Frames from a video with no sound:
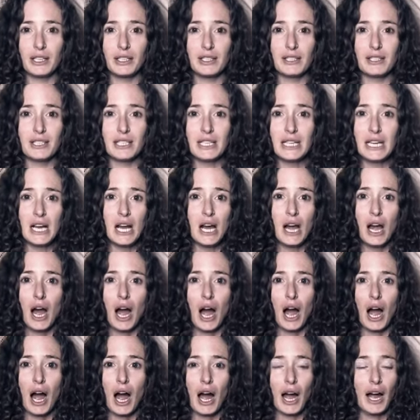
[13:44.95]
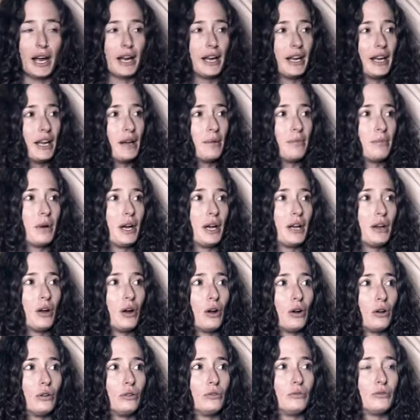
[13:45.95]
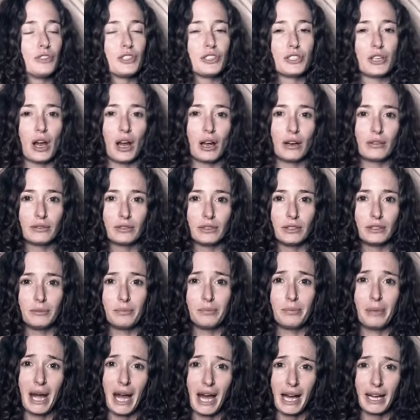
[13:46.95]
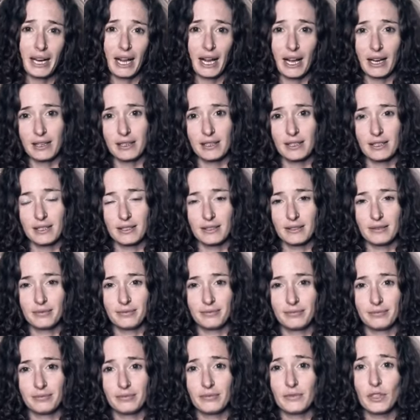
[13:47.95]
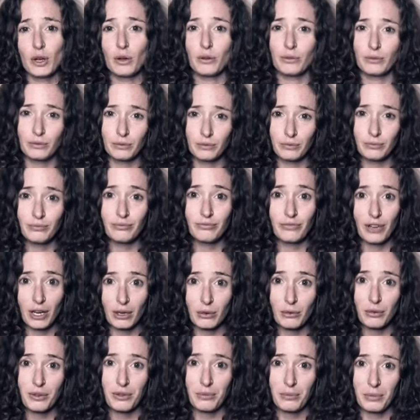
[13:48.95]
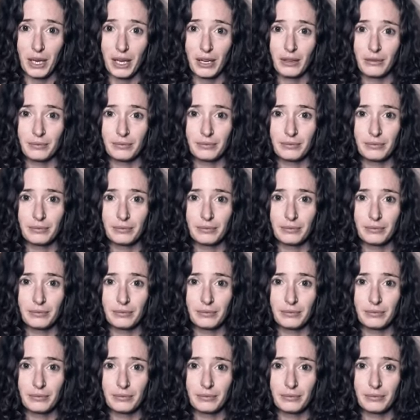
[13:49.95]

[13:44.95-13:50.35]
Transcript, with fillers: It's, I am my own sovereign badass. Don't fuck with me.